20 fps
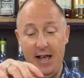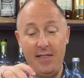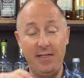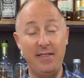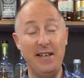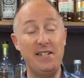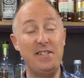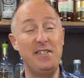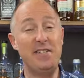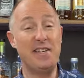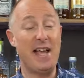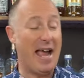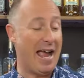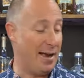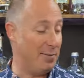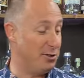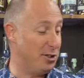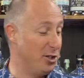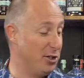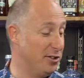This is
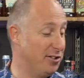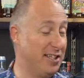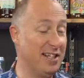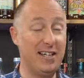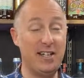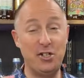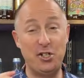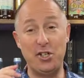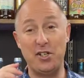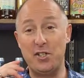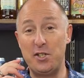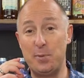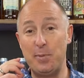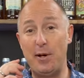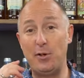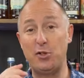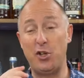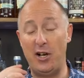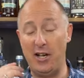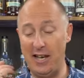absolutely delicious.
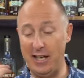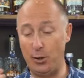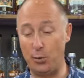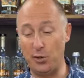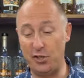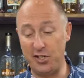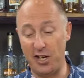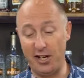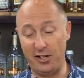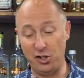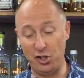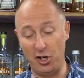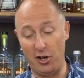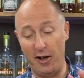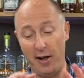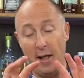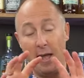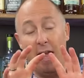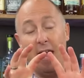Smells like liquid Turkish delight.